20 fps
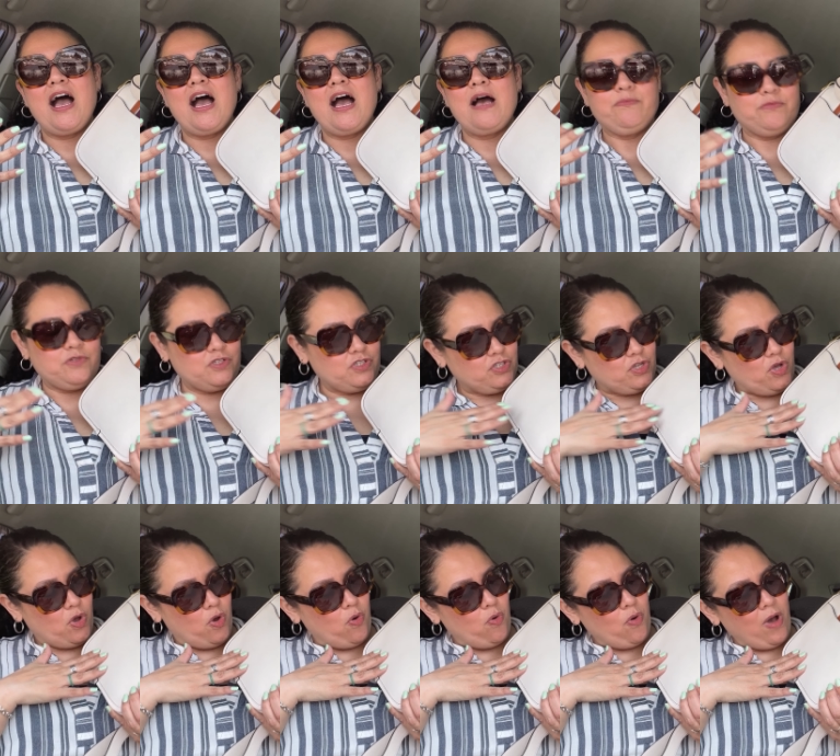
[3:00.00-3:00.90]
Um,
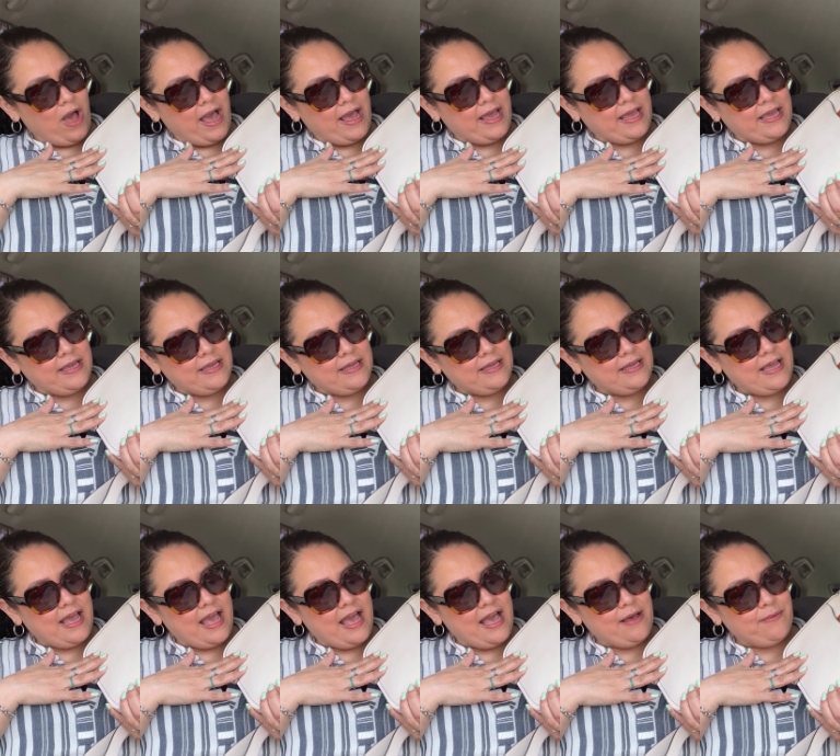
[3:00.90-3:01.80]
so I
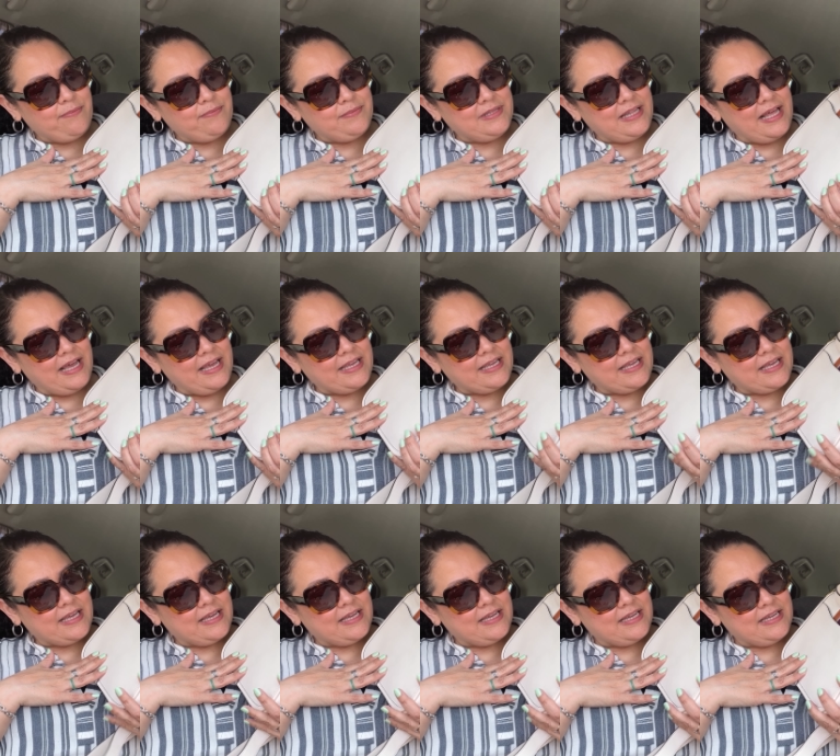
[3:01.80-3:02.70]
am
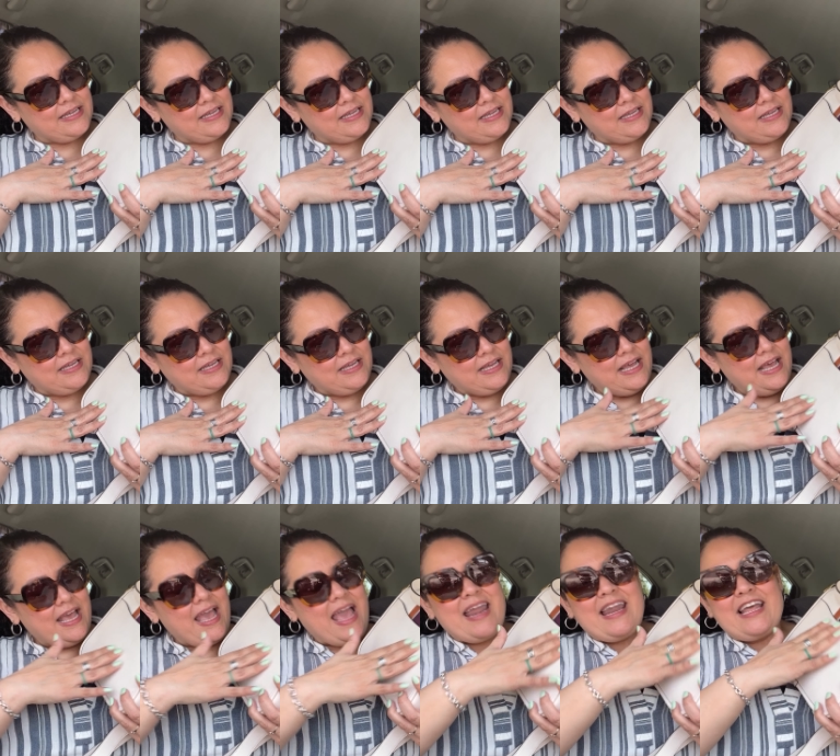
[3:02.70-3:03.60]
like,
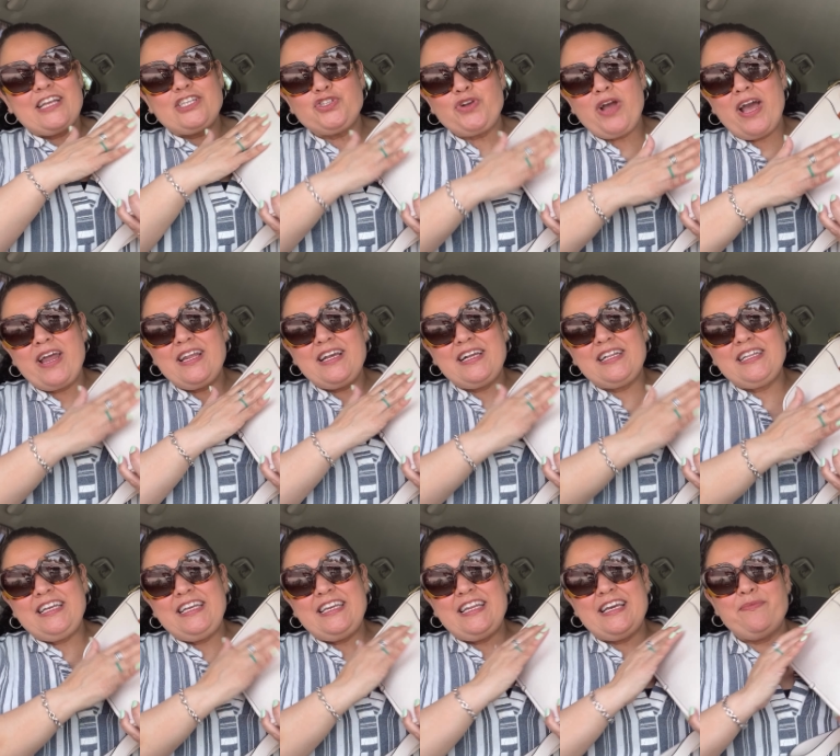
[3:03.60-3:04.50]
and I try to
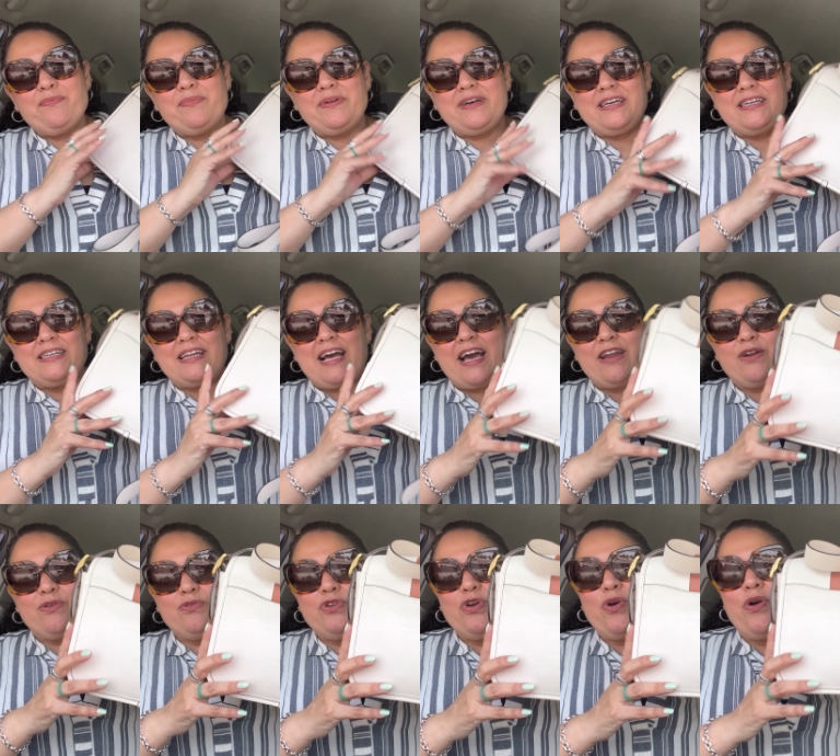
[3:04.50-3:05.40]
clean it, but I
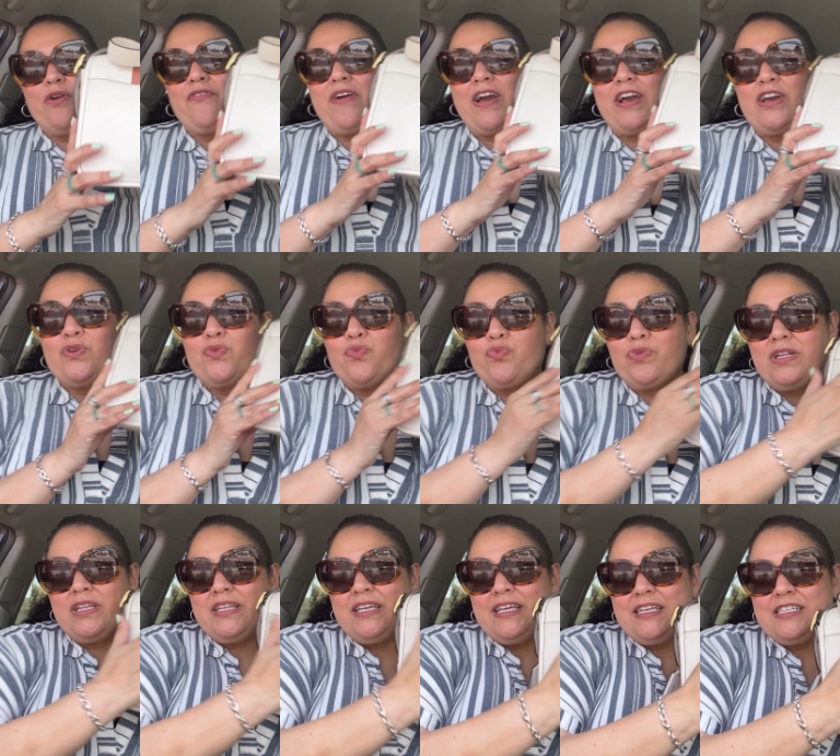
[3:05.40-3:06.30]
don't know if I could
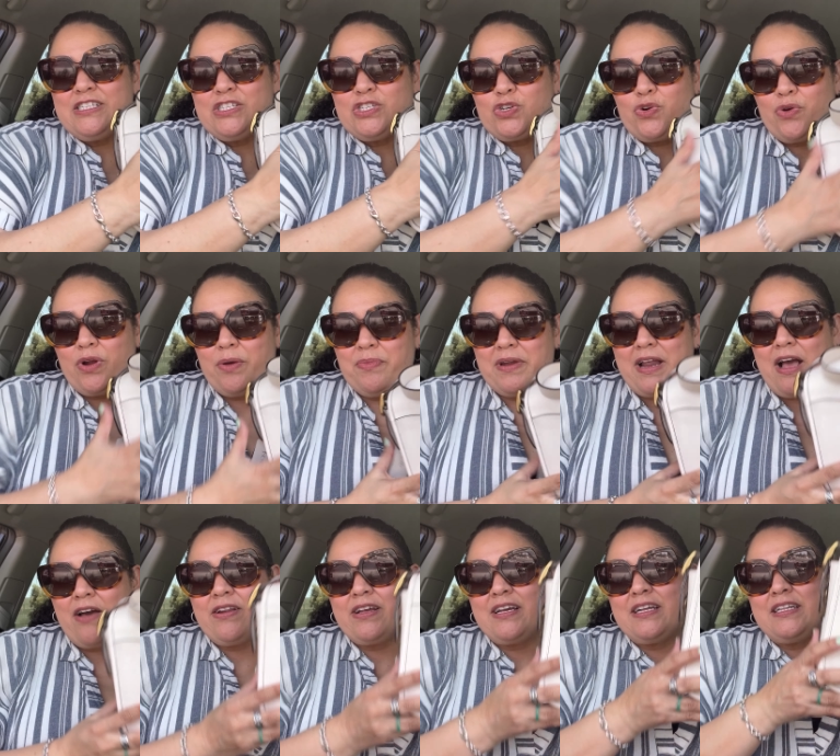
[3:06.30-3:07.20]
really scrub it
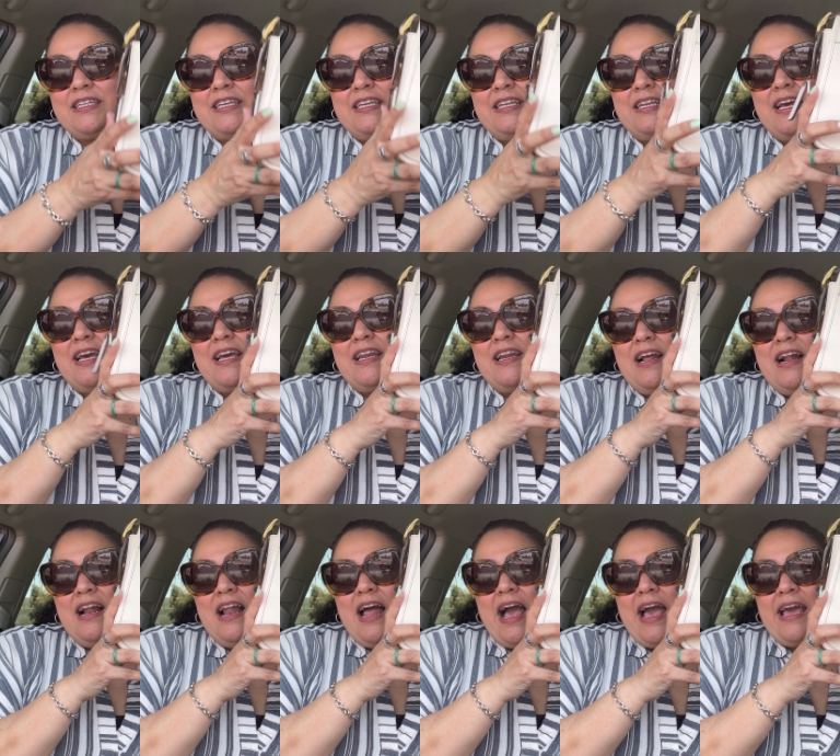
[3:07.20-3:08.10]
out and clean it.
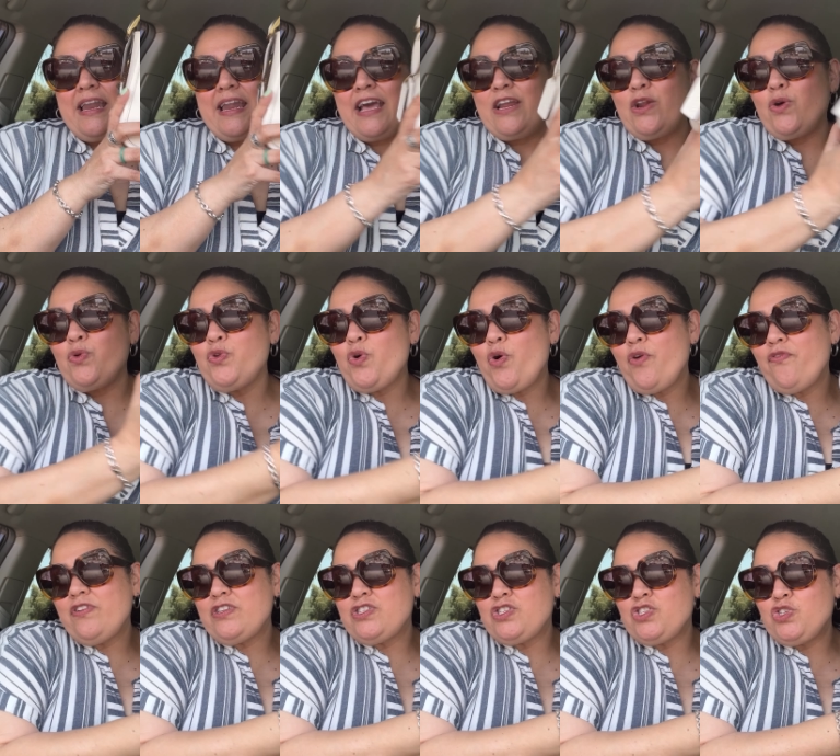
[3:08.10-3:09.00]
And I don't know
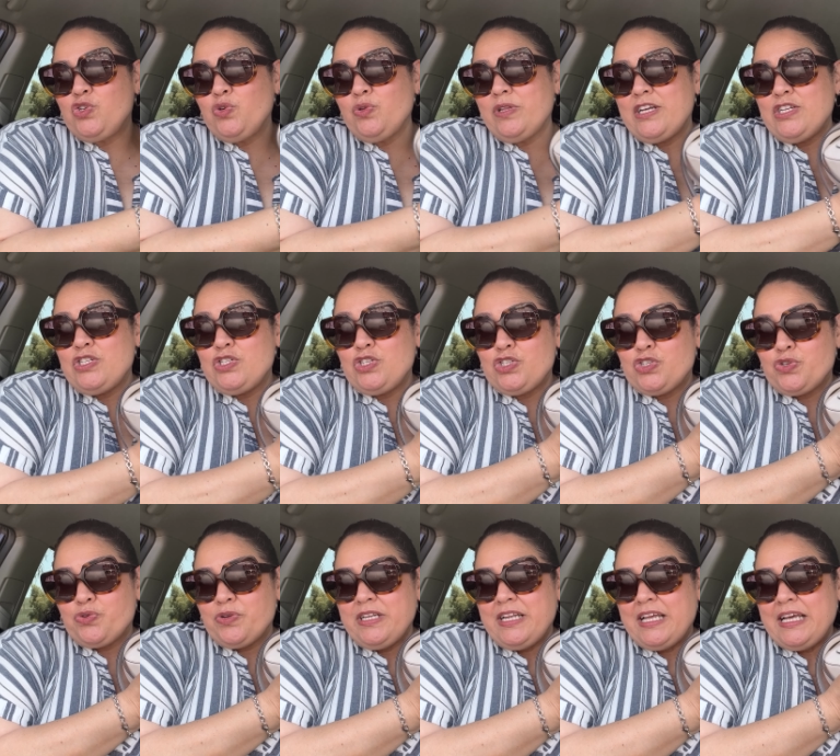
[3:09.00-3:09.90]
if it's too late to
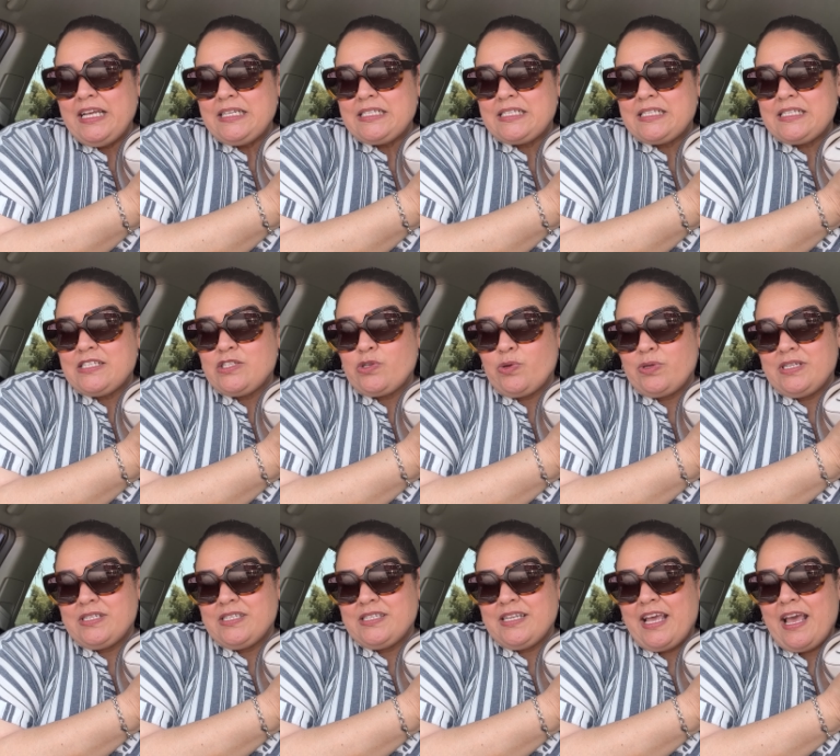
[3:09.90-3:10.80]
treat it so it
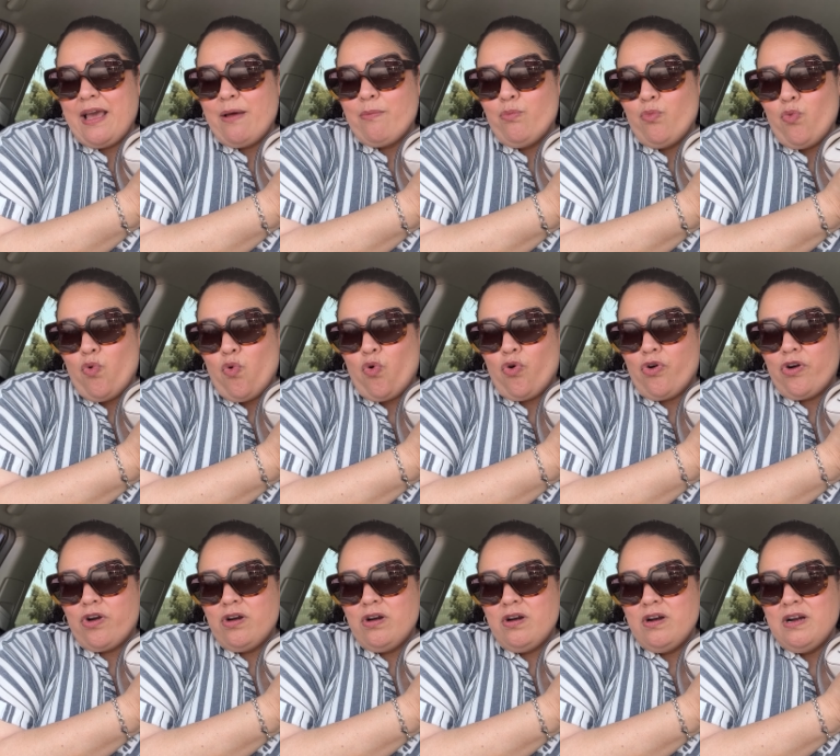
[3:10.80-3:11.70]
doesn't get
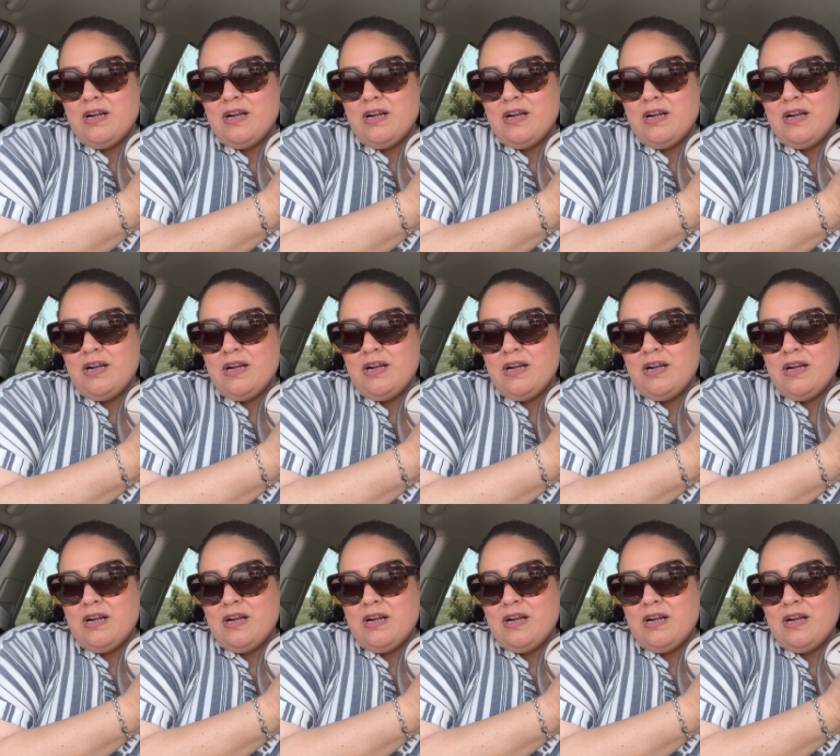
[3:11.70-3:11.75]
more